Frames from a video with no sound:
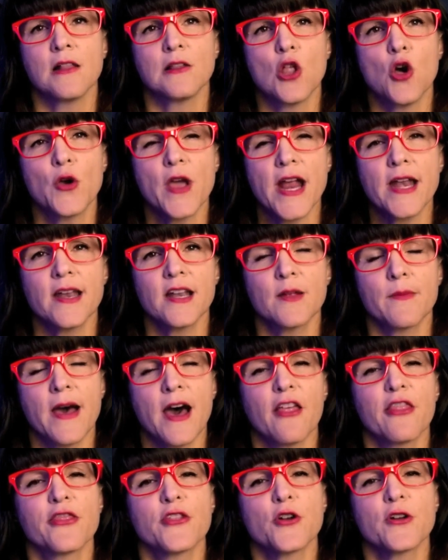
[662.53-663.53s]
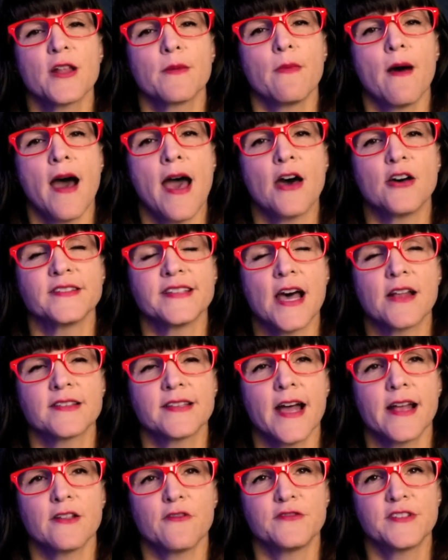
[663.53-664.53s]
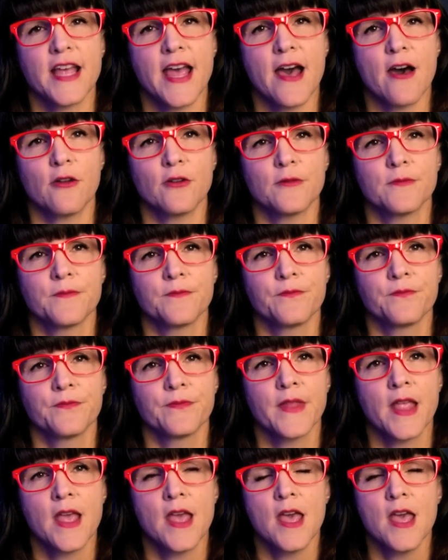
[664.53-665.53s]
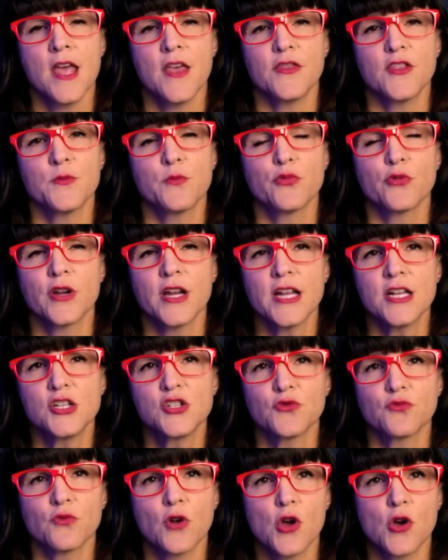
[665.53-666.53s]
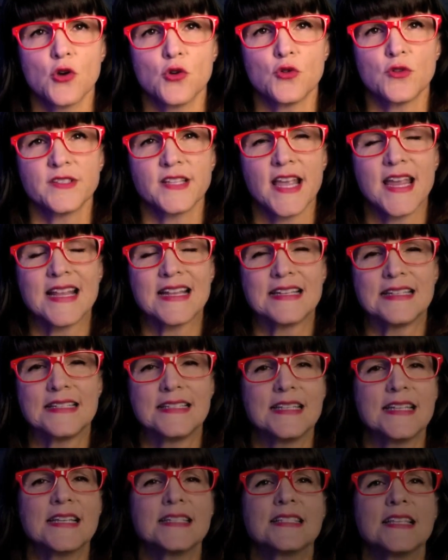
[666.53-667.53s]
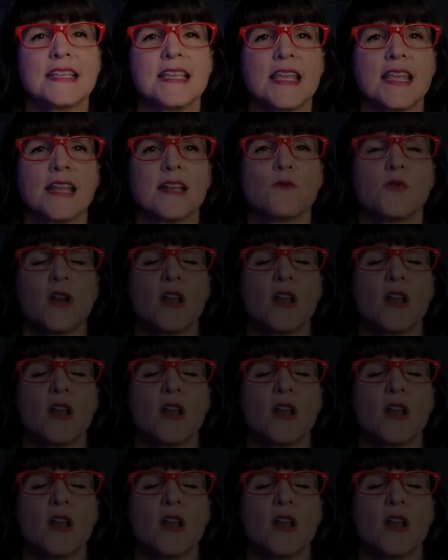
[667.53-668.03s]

located about 30 miles outside of town. The bridge rose a dizzying